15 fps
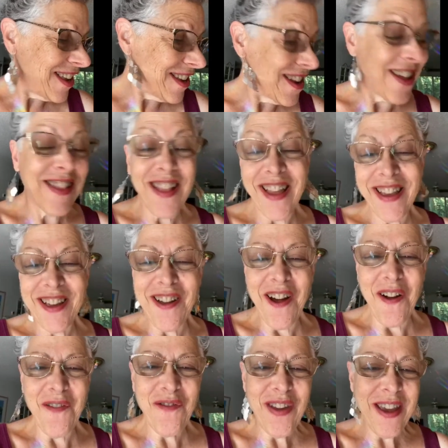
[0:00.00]
I like
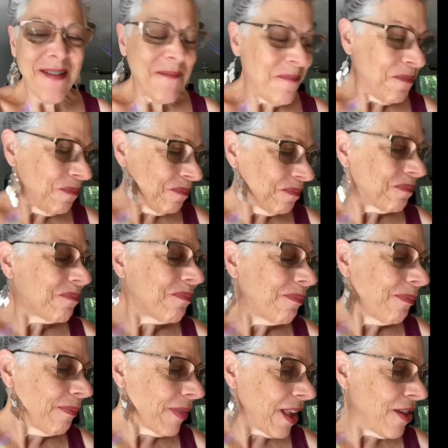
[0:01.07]
coffee.
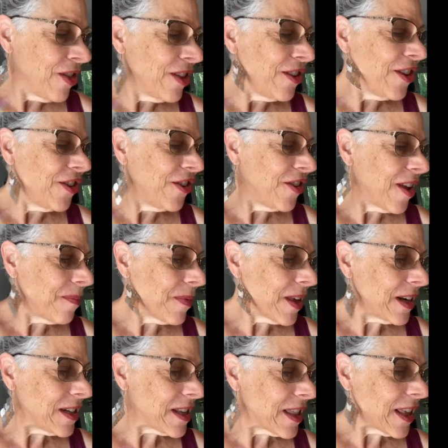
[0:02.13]
This is something
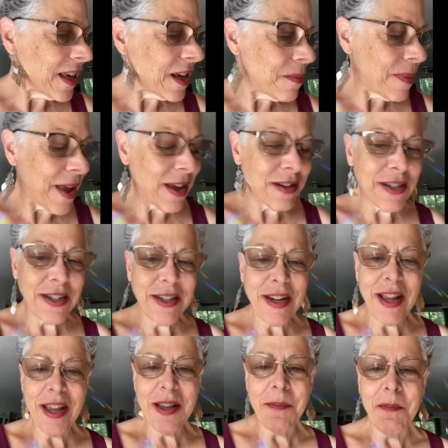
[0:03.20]
to think about today.